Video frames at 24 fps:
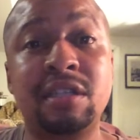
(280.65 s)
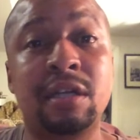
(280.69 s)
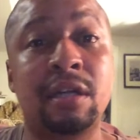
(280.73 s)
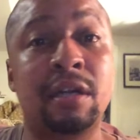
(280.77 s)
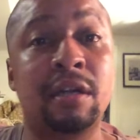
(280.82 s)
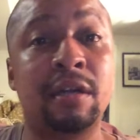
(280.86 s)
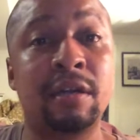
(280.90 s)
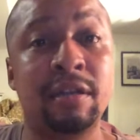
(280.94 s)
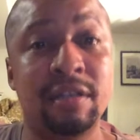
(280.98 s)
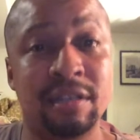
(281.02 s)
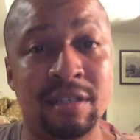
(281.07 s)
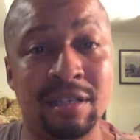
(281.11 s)

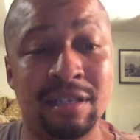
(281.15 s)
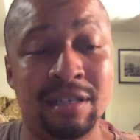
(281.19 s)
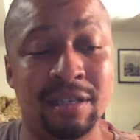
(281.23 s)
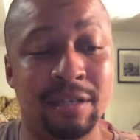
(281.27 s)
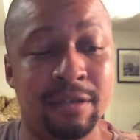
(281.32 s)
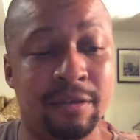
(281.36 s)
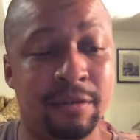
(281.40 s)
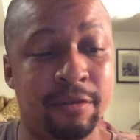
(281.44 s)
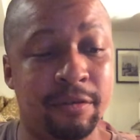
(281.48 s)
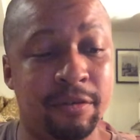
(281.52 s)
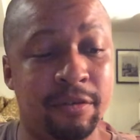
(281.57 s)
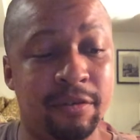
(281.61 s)
are
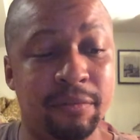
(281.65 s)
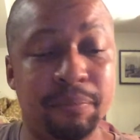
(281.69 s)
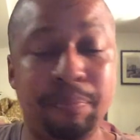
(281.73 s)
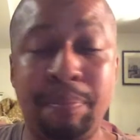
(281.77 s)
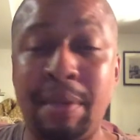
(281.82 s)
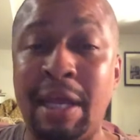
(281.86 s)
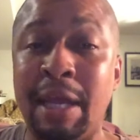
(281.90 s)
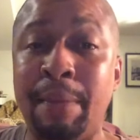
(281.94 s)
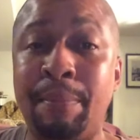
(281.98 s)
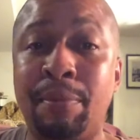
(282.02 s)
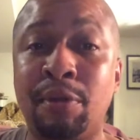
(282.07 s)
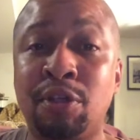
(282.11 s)

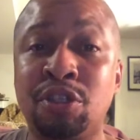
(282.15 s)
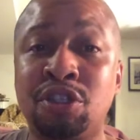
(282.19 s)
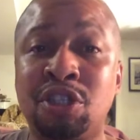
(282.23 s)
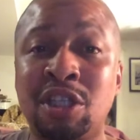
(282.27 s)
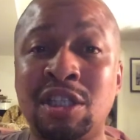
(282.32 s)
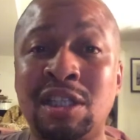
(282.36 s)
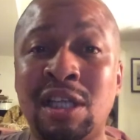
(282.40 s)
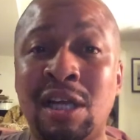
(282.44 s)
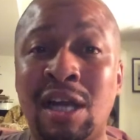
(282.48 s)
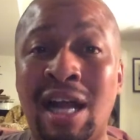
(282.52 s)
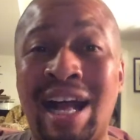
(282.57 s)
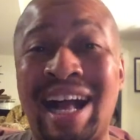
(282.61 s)
people
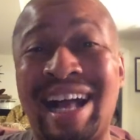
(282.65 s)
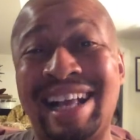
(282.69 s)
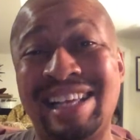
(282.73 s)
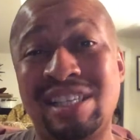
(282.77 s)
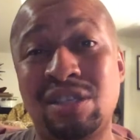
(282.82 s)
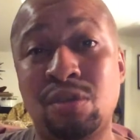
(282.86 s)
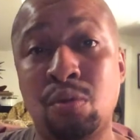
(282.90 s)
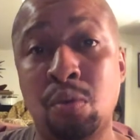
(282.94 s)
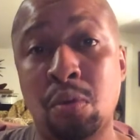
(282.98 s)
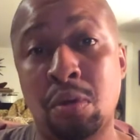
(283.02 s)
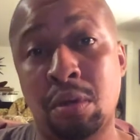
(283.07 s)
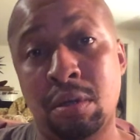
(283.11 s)
just out of high
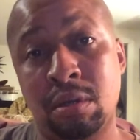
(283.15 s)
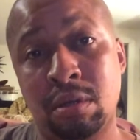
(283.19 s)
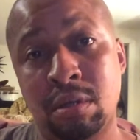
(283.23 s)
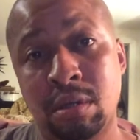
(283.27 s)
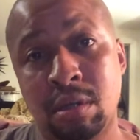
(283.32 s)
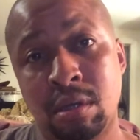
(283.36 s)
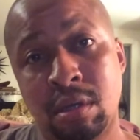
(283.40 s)
school